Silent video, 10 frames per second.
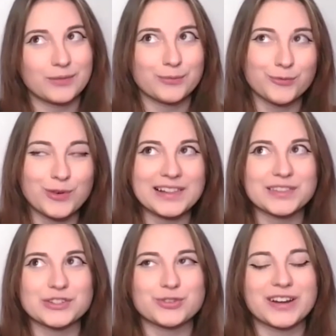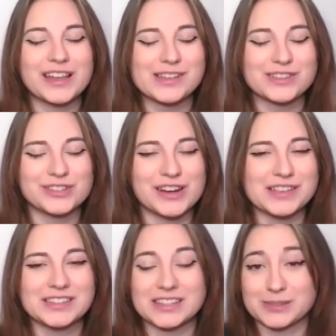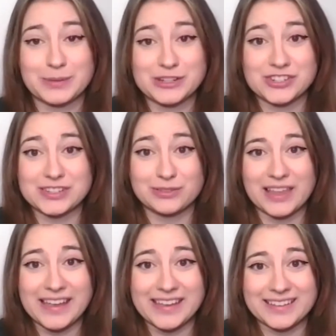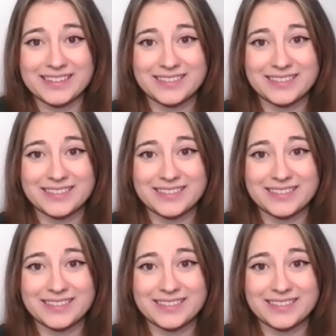Well, the short answer is as much as you'd like.